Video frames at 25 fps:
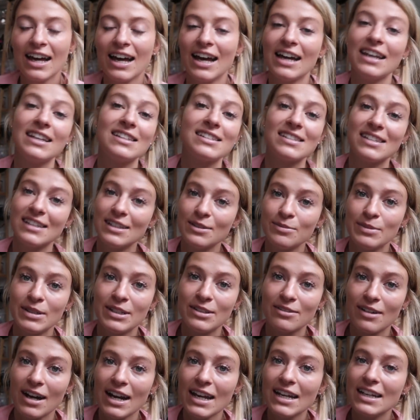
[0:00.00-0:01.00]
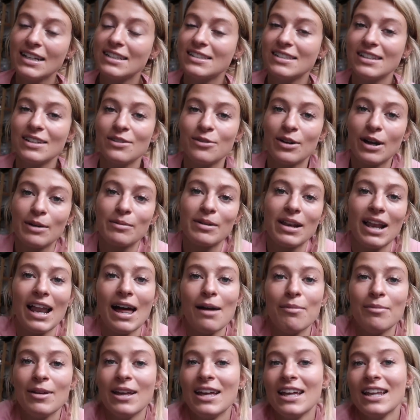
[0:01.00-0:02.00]
And it's gonna be great. I don't know why I'm
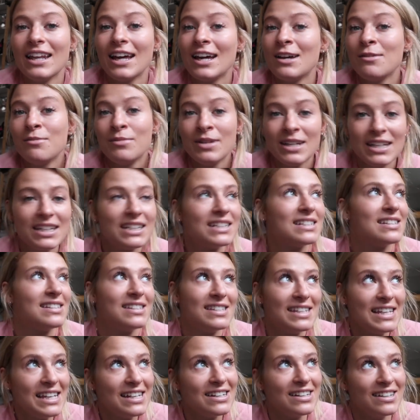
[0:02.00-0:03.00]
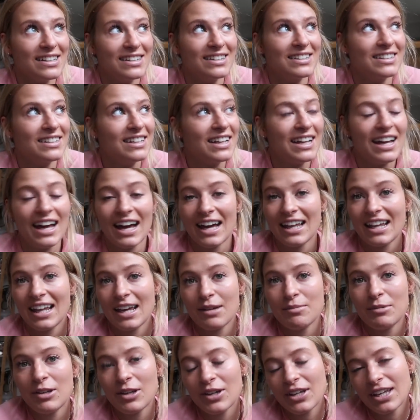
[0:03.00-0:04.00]
clapping, I'm being a seal. And
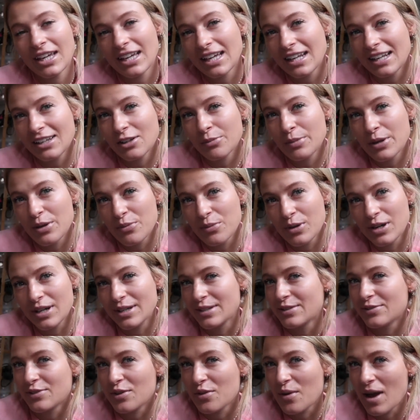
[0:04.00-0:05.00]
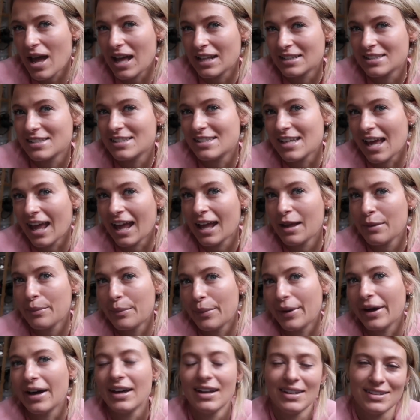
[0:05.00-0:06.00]
I'm looking a little bit worse for wear today,
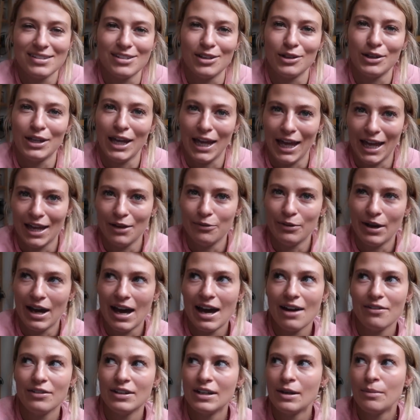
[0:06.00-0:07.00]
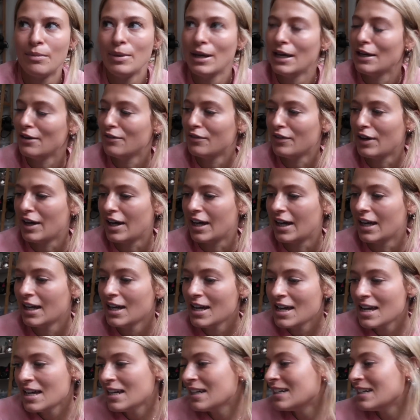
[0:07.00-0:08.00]
but it's okay. We're having a bit of a
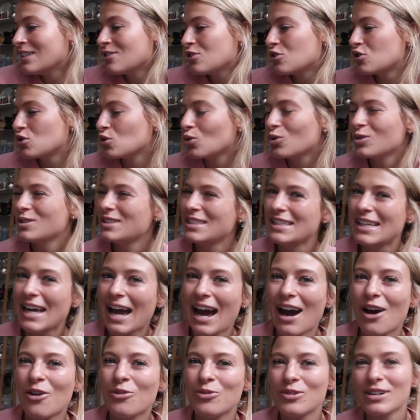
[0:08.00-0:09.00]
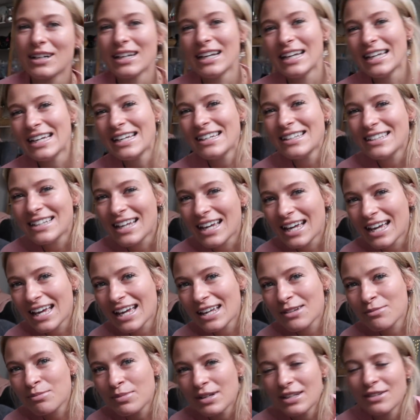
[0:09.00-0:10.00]
sortie out,
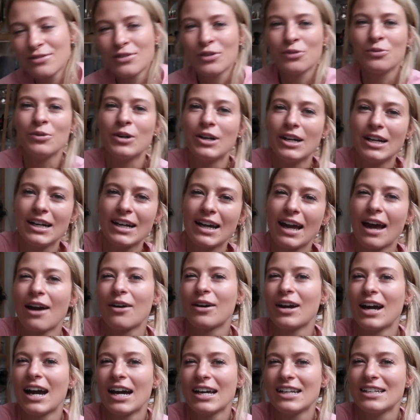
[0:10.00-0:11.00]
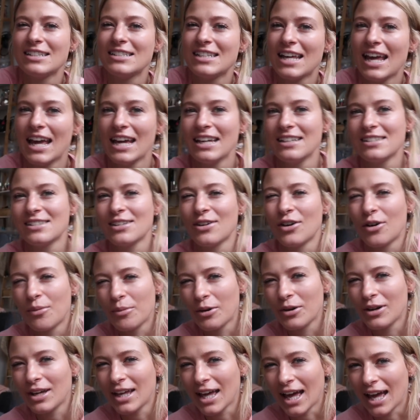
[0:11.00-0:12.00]
cleaning, bit of a workout kind of day, so
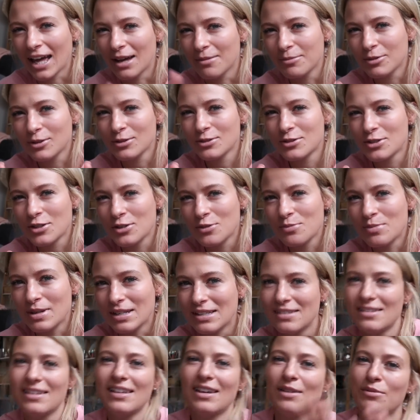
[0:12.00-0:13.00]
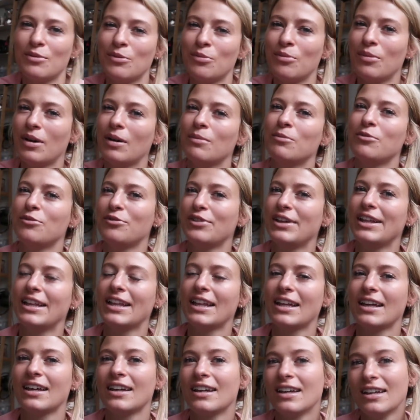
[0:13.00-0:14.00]
I'm okay. I'm not too busy, I'm
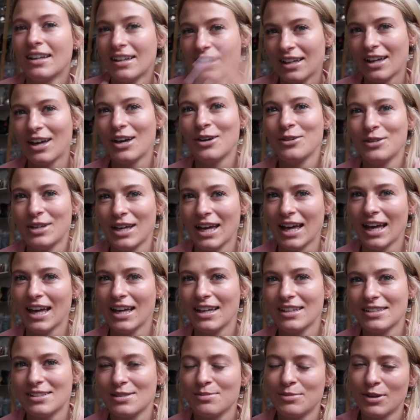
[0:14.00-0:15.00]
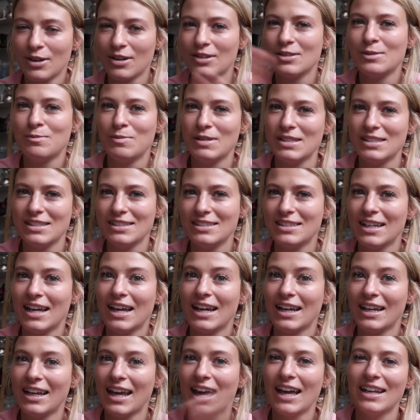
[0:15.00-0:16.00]
feeling okay. Tomorrow's busy
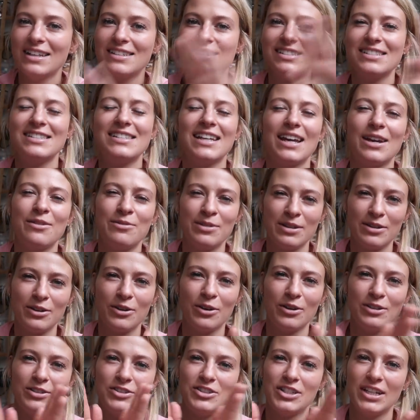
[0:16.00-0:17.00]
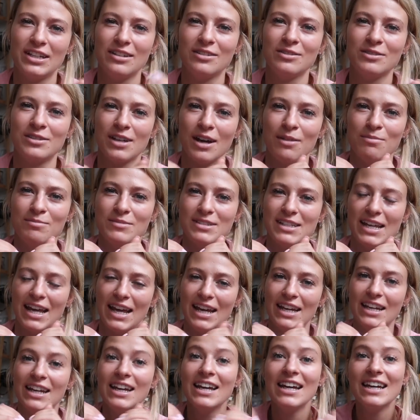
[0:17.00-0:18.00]
day again. Today we've got a chilled hump
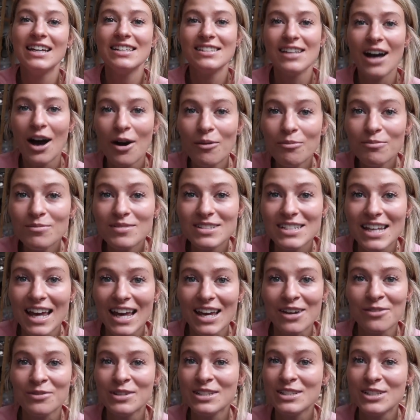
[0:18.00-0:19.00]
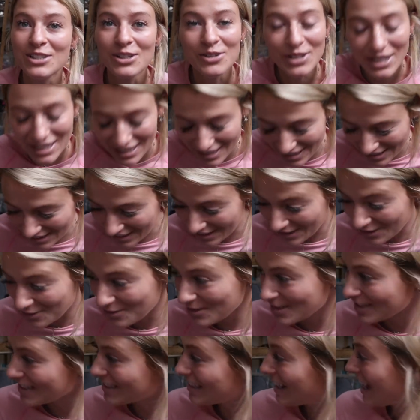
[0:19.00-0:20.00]
day. It's hump day and we're doing
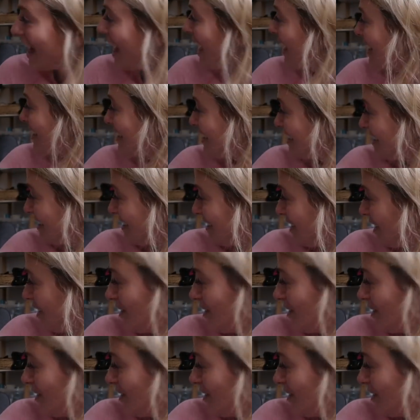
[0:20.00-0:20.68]
glutes and legs. It's a